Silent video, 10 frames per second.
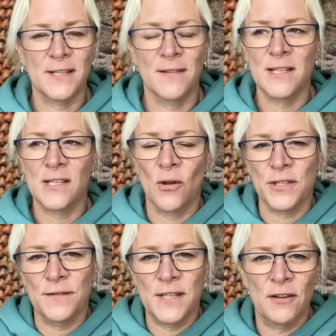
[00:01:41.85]
So there's
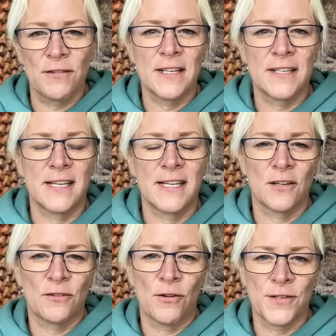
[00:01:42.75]
lots of synchronicities
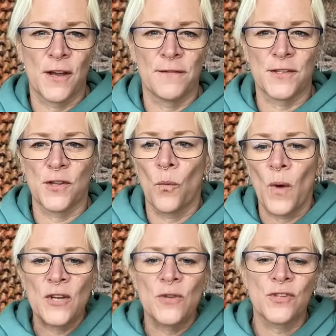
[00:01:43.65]
and crossovers that
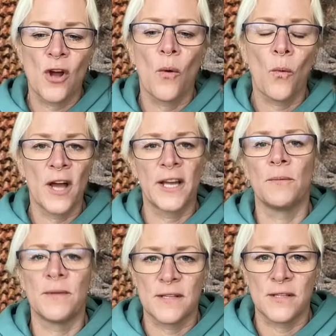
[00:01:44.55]
when you start
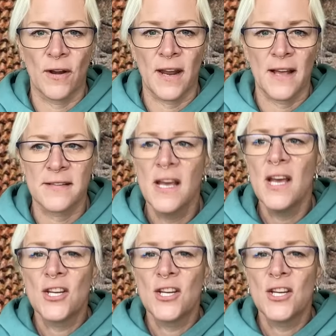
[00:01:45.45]
working with this goddess,